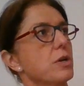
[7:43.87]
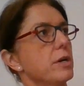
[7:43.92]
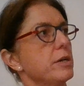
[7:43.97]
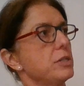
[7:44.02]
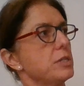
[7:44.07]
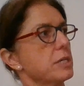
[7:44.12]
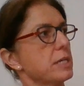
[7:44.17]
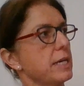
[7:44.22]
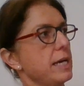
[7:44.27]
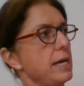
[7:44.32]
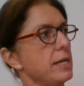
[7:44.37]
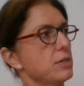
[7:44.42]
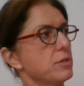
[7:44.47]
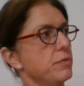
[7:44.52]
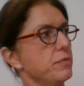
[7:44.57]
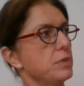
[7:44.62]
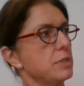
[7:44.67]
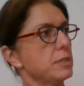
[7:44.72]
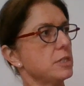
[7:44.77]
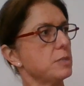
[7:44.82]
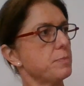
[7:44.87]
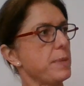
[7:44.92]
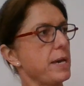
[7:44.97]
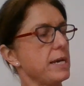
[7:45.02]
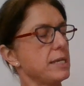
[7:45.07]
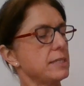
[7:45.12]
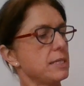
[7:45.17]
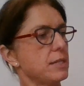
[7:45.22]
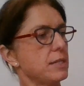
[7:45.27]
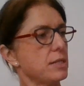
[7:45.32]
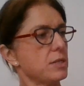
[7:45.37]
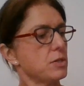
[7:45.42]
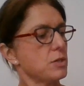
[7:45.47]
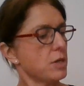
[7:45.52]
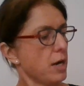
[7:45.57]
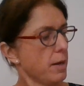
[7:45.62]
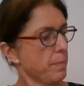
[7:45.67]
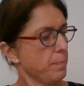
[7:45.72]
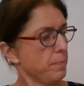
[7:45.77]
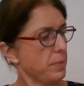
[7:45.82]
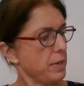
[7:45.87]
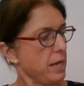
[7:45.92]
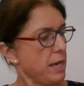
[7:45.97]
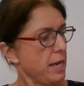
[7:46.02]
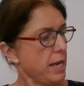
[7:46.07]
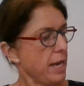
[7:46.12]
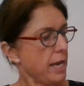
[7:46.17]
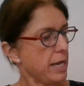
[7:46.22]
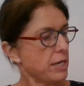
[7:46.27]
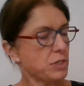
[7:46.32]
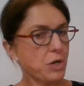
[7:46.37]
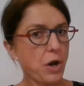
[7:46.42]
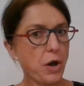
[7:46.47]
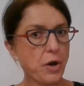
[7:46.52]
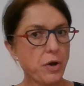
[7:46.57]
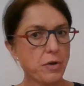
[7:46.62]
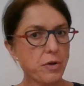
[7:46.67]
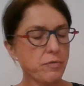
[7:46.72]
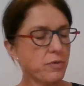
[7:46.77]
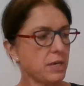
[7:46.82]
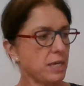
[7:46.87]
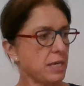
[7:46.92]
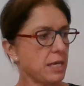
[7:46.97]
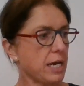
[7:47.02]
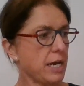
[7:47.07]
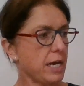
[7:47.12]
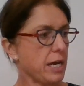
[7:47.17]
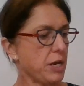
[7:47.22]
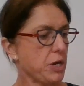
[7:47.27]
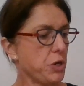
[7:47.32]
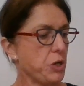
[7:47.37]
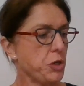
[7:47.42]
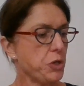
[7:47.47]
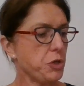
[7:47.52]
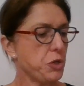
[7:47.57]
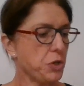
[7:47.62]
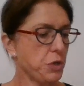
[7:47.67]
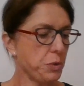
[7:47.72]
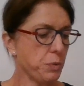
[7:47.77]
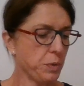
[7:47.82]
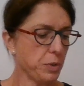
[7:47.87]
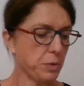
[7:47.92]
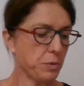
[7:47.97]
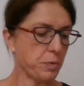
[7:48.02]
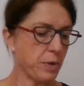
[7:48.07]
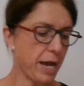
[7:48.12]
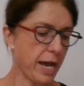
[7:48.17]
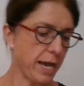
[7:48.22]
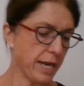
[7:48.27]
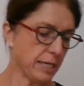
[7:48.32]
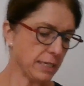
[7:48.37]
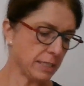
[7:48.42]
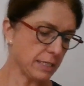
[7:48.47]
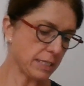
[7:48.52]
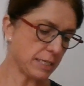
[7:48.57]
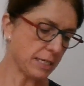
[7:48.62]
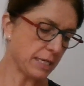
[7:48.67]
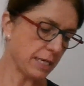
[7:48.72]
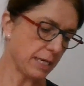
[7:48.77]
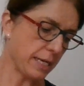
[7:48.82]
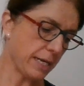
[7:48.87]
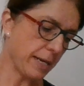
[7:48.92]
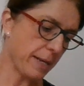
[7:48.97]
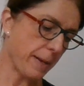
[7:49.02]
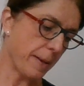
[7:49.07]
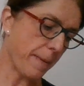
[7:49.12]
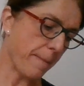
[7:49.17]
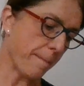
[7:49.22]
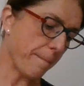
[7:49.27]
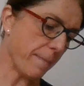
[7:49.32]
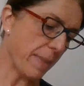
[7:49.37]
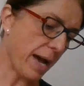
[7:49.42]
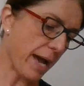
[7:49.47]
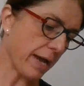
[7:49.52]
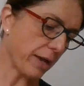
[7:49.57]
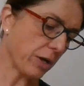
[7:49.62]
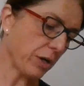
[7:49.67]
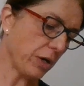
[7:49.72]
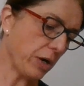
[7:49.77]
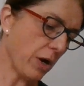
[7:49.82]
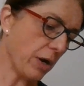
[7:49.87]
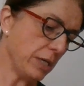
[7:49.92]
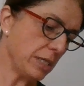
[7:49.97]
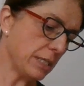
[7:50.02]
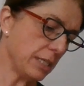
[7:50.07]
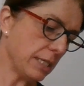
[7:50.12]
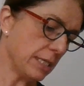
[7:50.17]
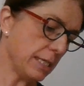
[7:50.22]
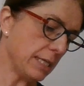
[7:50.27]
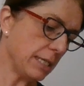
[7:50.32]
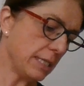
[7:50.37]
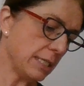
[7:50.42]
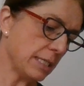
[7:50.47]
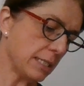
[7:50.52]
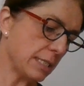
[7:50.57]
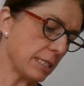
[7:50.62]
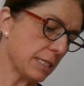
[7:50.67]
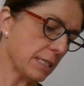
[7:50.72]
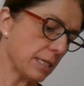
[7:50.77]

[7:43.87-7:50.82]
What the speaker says: going to cut off the space at the top, and over here you will write my continent,